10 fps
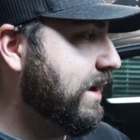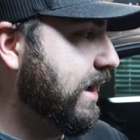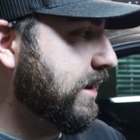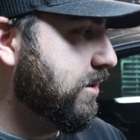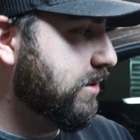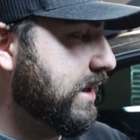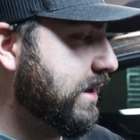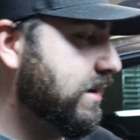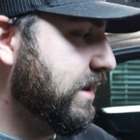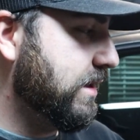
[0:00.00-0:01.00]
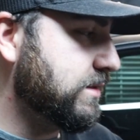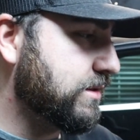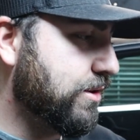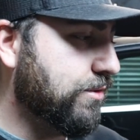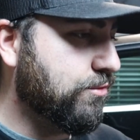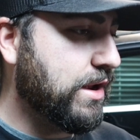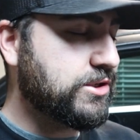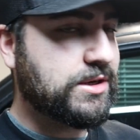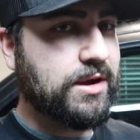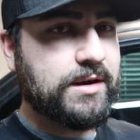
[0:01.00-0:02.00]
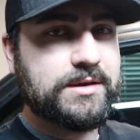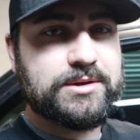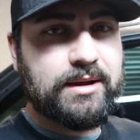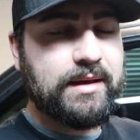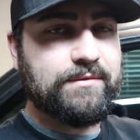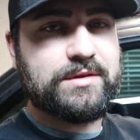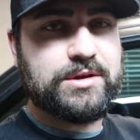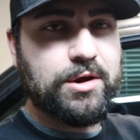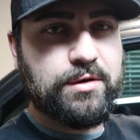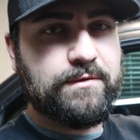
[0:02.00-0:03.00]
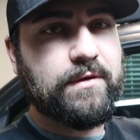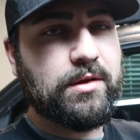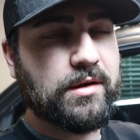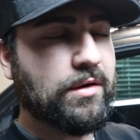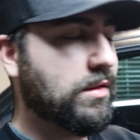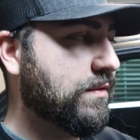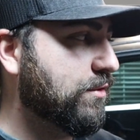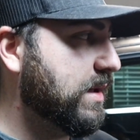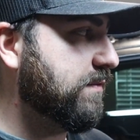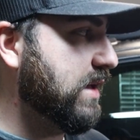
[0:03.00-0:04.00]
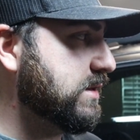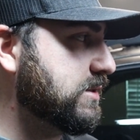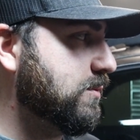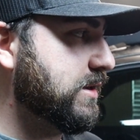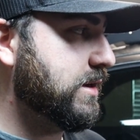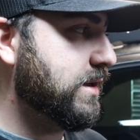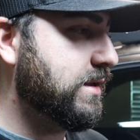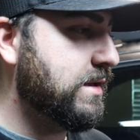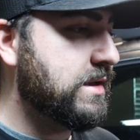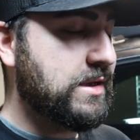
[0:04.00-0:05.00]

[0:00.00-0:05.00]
I go ahead and start wrenching on it so I don't have dirt falling all over my face and whatnot.